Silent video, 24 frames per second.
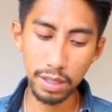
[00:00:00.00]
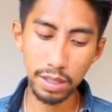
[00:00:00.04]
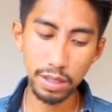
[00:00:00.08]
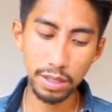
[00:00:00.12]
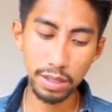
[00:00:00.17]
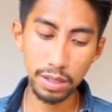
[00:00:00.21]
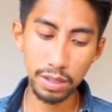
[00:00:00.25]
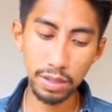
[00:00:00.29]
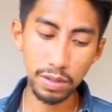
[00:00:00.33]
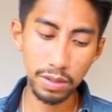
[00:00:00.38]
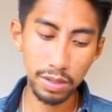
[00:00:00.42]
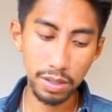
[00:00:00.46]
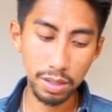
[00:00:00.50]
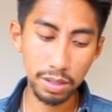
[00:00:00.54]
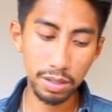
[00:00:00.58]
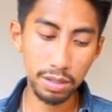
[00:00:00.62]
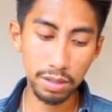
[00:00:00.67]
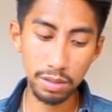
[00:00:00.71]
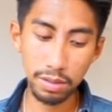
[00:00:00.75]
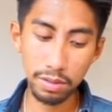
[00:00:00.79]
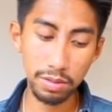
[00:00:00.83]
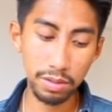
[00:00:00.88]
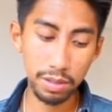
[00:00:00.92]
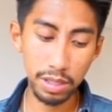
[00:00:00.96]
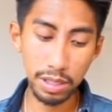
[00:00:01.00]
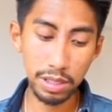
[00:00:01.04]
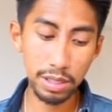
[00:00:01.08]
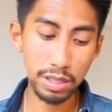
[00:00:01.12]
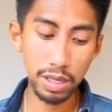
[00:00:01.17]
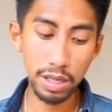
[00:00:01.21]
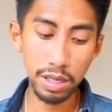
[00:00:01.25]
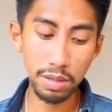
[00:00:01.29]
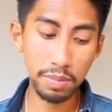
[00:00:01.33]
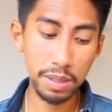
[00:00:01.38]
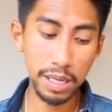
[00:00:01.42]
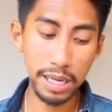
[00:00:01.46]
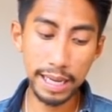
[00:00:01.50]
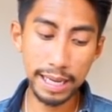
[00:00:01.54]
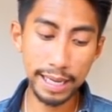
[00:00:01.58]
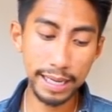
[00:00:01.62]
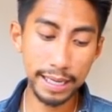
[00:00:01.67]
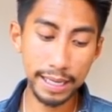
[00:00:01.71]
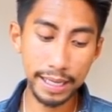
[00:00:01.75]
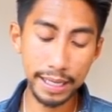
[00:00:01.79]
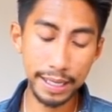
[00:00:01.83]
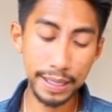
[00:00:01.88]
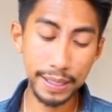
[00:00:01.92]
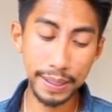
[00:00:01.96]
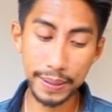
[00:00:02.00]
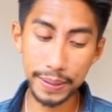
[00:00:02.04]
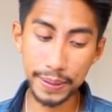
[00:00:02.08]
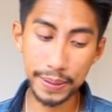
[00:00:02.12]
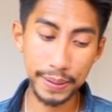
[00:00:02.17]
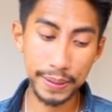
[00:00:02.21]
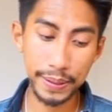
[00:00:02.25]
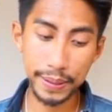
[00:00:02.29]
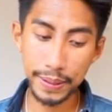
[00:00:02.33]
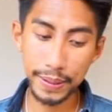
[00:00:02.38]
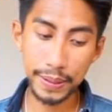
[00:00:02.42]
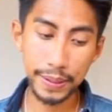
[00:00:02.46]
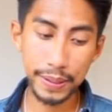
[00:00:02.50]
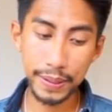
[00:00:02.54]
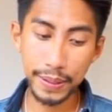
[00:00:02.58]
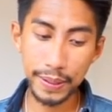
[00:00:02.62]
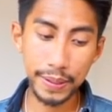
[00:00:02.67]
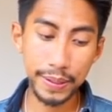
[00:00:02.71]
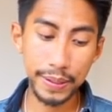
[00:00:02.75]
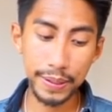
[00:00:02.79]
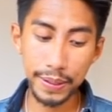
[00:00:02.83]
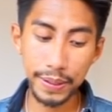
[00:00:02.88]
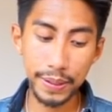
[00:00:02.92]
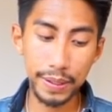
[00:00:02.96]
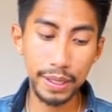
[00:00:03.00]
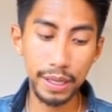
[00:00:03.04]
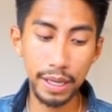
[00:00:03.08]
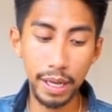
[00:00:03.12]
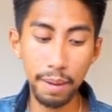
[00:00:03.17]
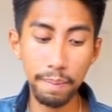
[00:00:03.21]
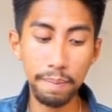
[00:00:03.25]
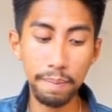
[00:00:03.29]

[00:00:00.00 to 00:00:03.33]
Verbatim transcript: So this is going to be like a